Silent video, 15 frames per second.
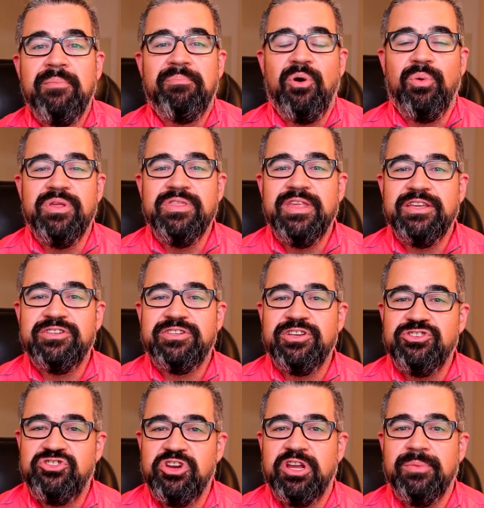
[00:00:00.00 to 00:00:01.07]
but when this
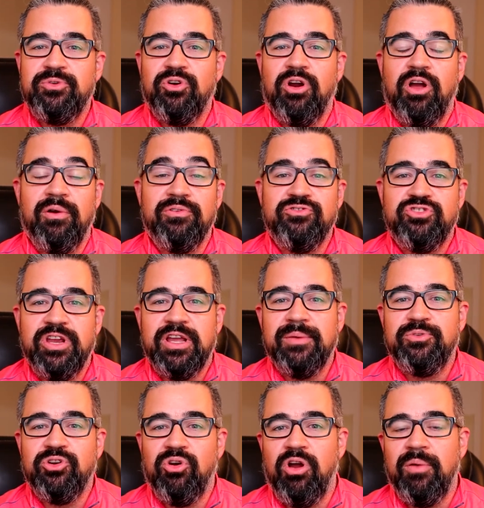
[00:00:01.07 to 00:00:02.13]
Jacob DeGrom,
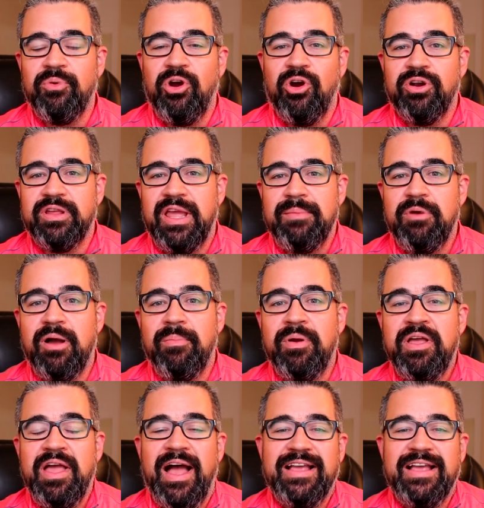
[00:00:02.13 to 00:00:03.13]
Jacob DeGrom card came up,